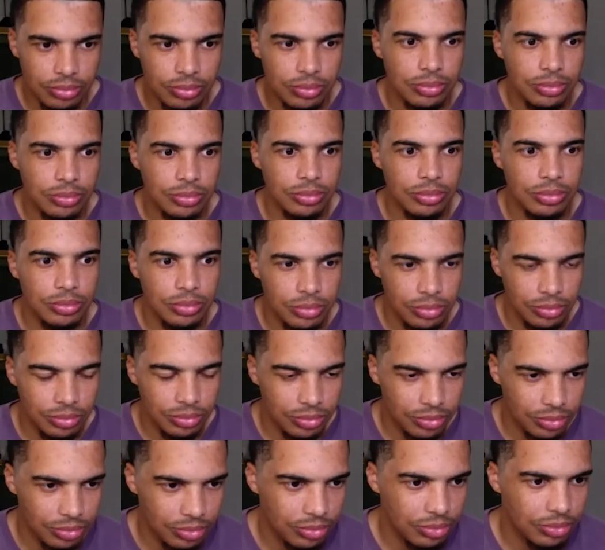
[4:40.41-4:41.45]

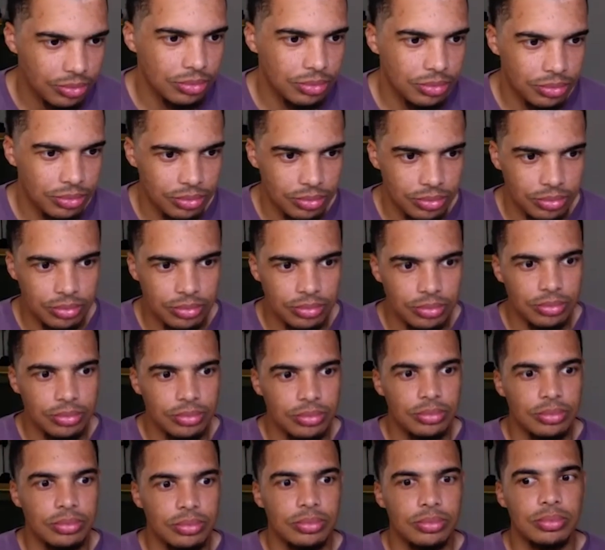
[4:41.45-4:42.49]

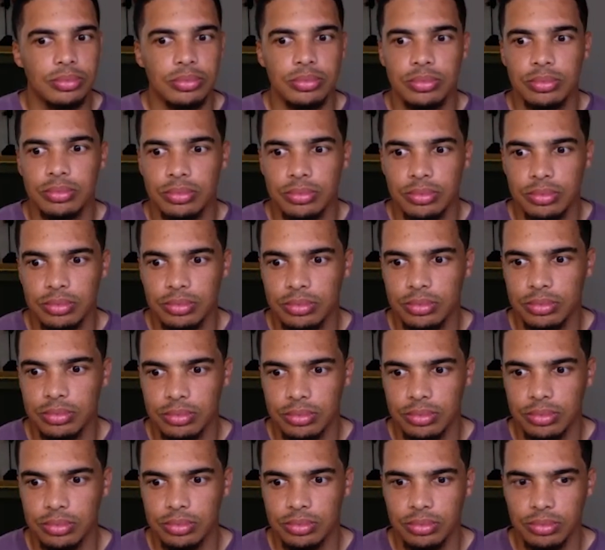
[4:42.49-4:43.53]

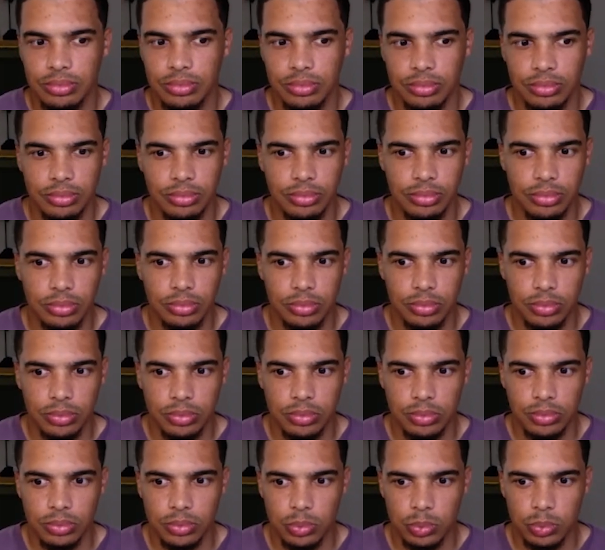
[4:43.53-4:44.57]

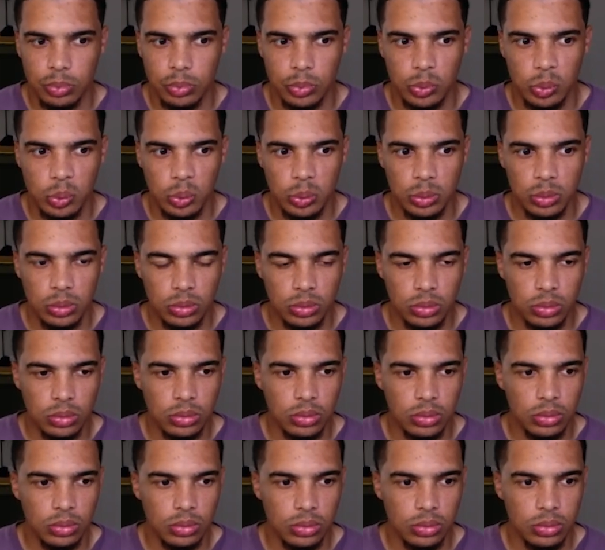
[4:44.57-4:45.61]

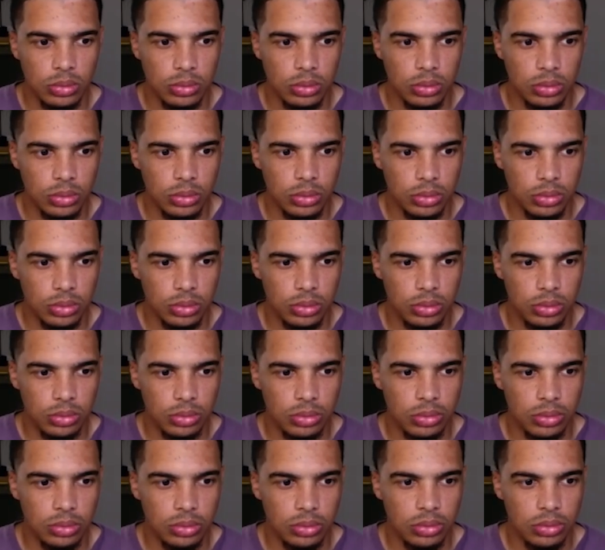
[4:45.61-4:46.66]

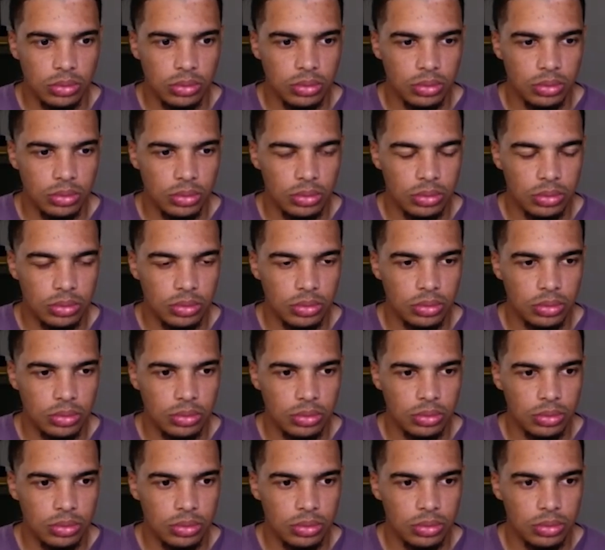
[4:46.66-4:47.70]

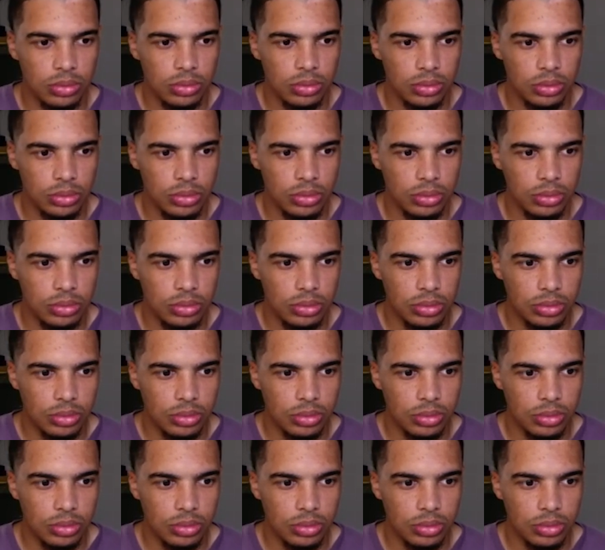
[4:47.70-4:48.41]
The person shown says nothing.